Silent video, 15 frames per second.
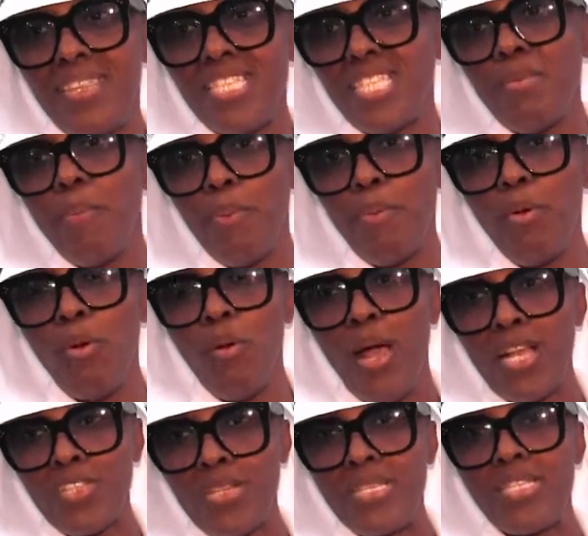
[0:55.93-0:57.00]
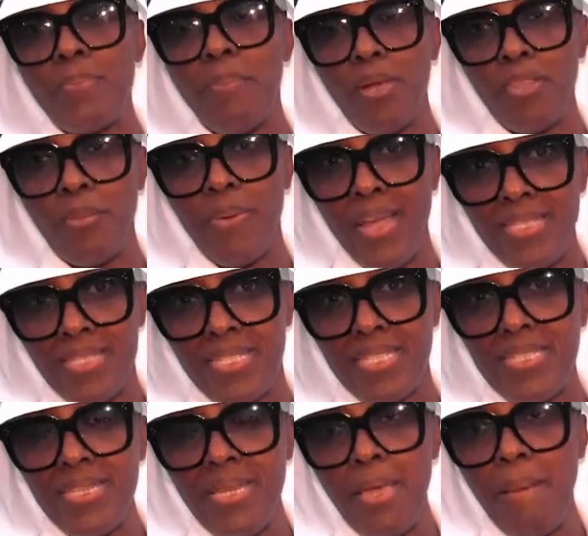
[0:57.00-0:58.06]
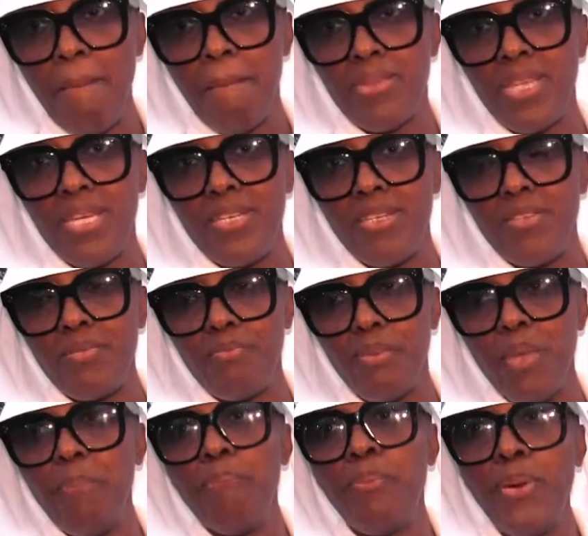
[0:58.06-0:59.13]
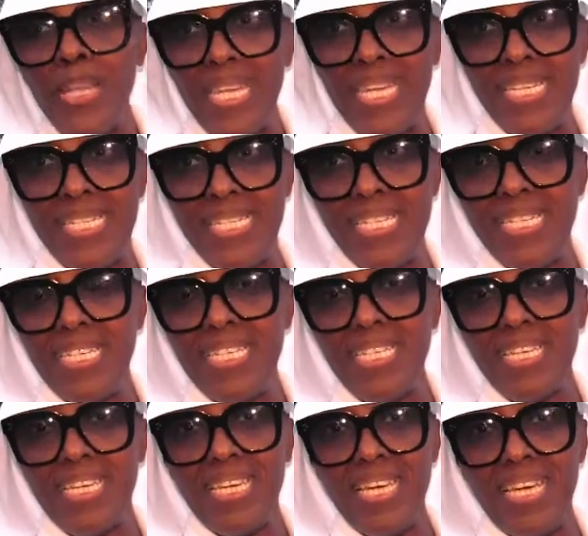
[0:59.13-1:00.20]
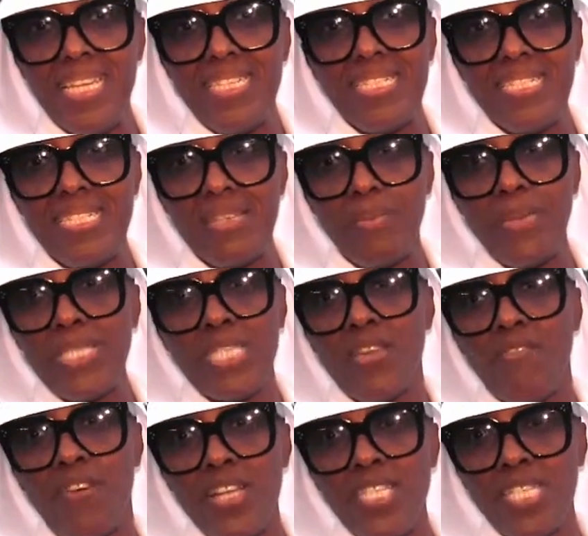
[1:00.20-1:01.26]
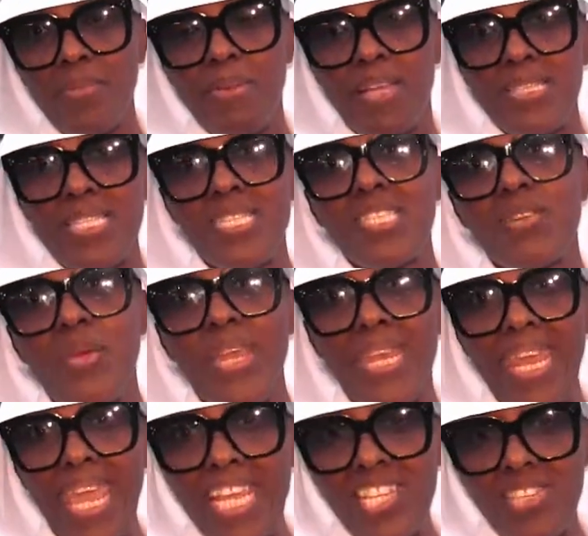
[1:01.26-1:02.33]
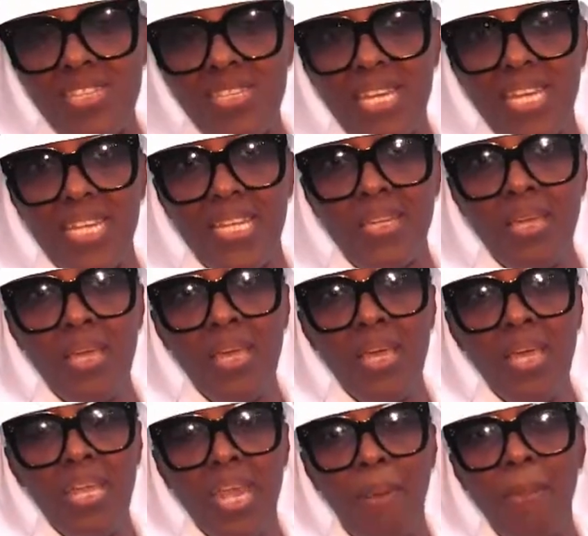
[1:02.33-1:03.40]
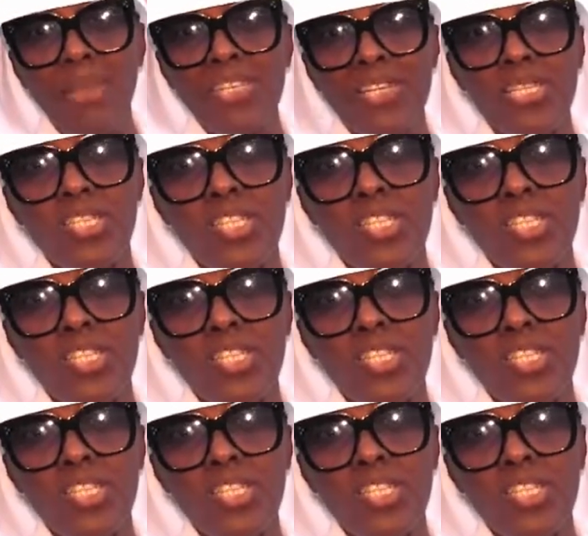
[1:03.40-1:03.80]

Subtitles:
There's some people who actually support the president, but then being bullied, and which is unfortunate because this is a great nation, and then America